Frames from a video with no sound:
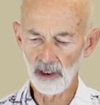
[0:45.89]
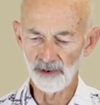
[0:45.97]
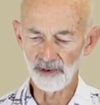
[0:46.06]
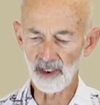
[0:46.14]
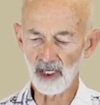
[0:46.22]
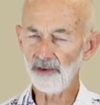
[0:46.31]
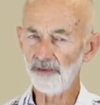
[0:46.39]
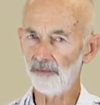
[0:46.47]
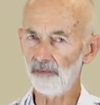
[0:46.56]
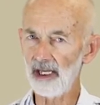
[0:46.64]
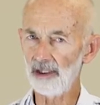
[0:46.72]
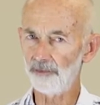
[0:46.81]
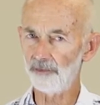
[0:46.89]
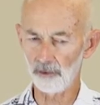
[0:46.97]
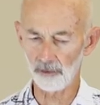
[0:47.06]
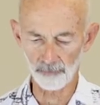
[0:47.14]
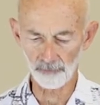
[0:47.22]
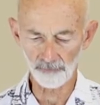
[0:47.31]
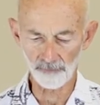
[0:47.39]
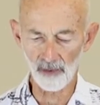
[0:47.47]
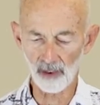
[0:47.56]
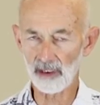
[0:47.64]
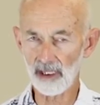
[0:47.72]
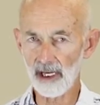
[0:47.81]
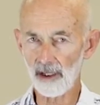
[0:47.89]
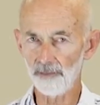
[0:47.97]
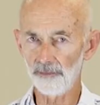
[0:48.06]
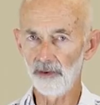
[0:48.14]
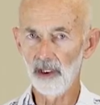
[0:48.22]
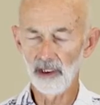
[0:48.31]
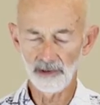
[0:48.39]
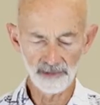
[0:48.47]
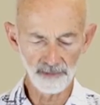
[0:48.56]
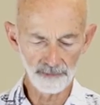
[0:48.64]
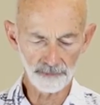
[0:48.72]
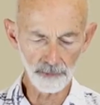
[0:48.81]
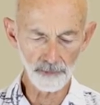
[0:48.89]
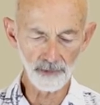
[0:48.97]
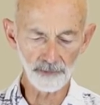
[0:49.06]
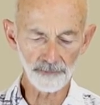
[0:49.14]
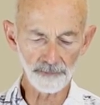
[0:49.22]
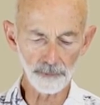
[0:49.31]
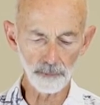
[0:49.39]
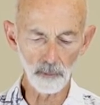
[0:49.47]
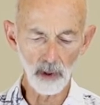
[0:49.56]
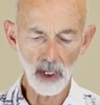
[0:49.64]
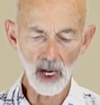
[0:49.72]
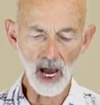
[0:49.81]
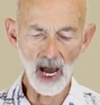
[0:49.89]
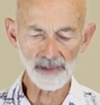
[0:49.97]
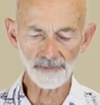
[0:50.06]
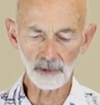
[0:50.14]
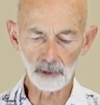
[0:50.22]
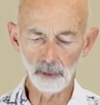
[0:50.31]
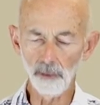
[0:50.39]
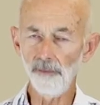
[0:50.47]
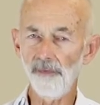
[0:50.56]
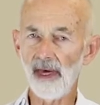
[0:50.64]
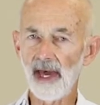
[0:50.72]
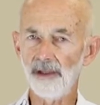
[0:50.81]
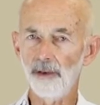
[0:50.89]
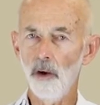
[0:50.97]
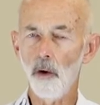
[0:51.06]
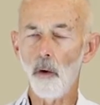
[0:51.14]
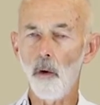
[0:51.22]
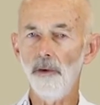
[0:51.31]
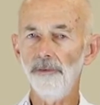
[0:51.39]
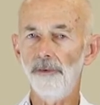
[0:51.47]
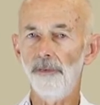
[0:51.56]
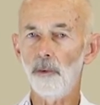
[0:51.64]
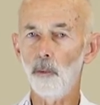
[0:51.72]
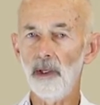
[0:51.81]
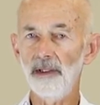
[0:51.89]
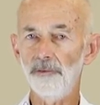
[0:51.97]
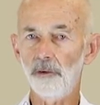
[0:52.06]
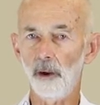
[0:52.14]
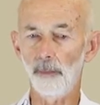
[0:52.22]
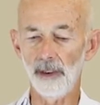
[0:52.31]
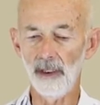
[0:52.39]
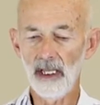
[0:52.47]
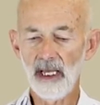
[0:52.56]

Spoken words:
nice flat surface that allows students to hot glue that onto their wind turbine.